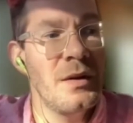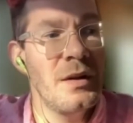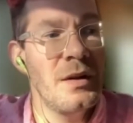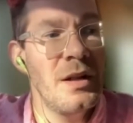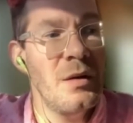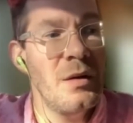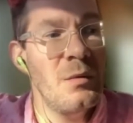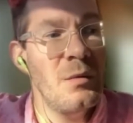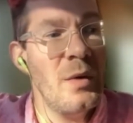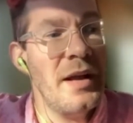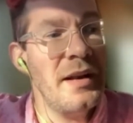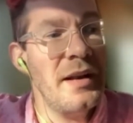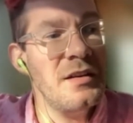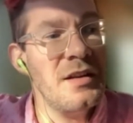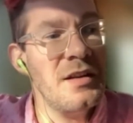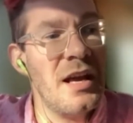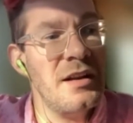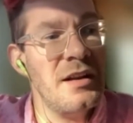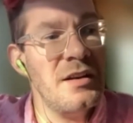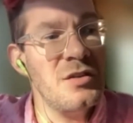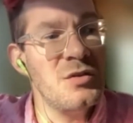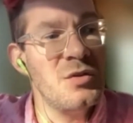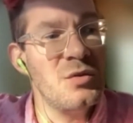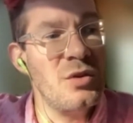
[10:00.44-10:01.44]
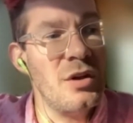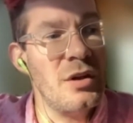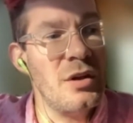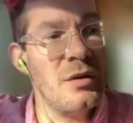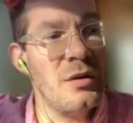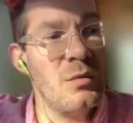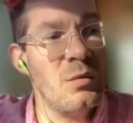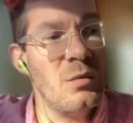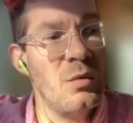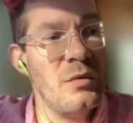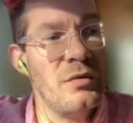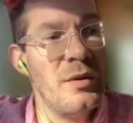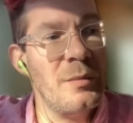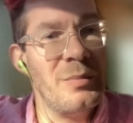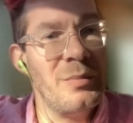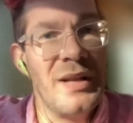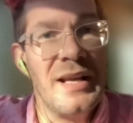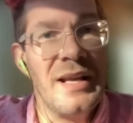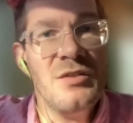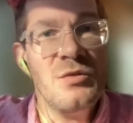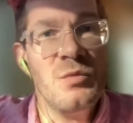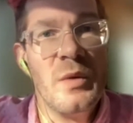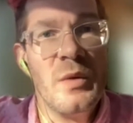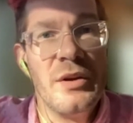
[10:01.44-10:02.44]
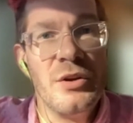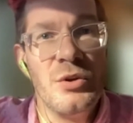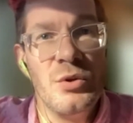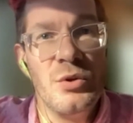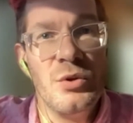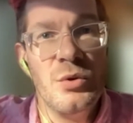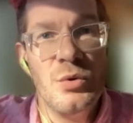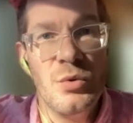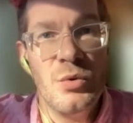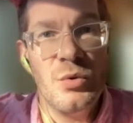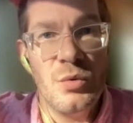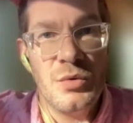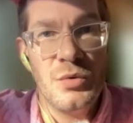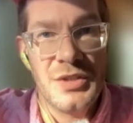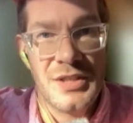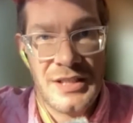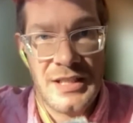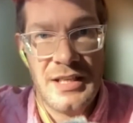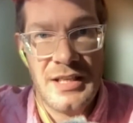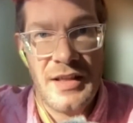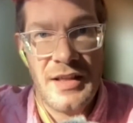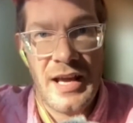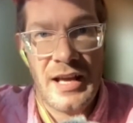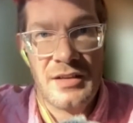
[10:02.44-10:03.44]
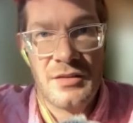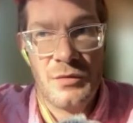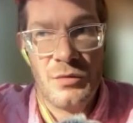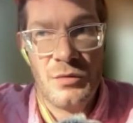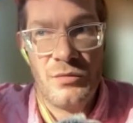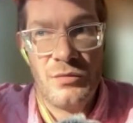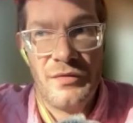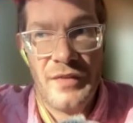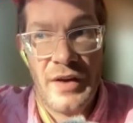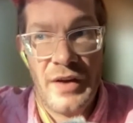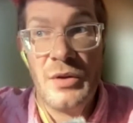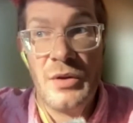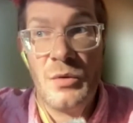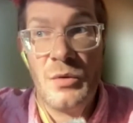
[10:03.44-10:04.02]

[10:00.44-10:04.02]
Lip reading: Great. Well, and it's the place where you see that very